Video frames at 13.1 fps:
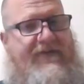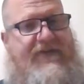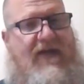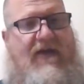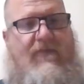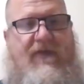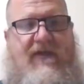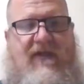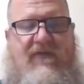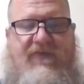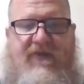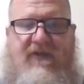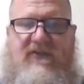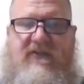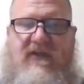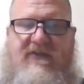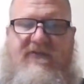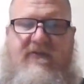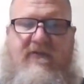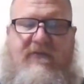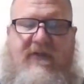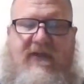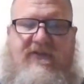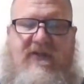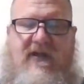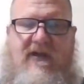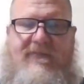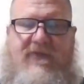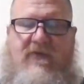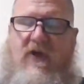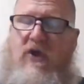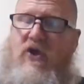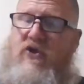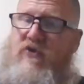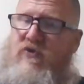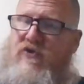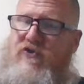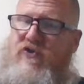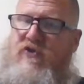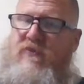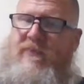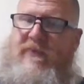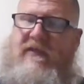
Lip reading: the time we get finished lecturing on that chapter, you should